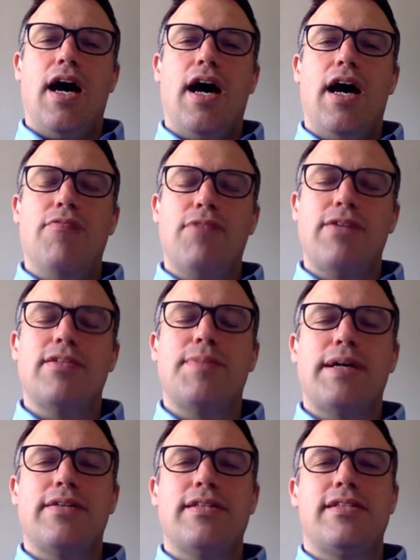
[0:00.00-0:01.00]
And round
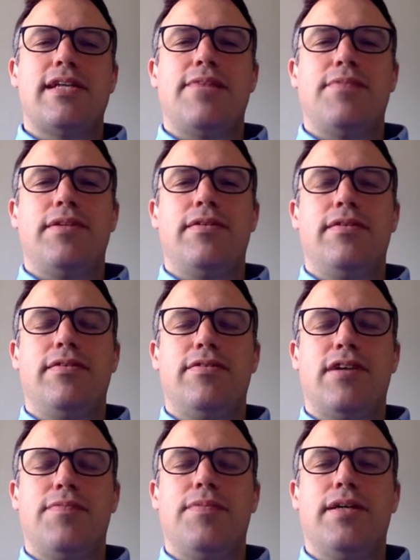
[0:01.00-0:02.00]
about the same
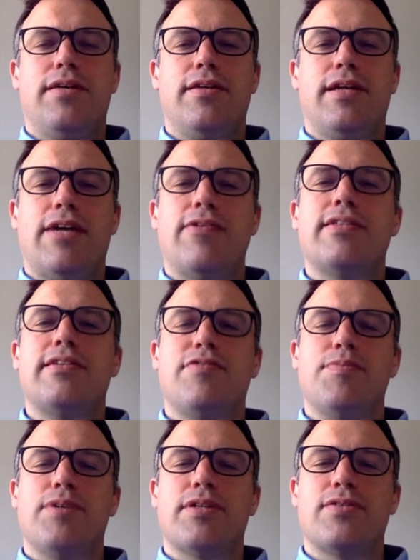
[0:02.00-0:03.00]
time, the narrative in
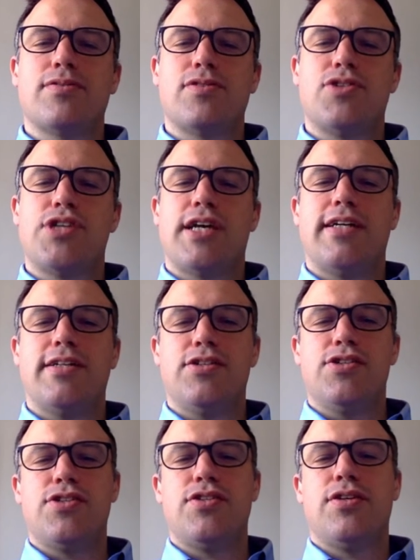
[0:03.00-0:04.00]
Brussels changed.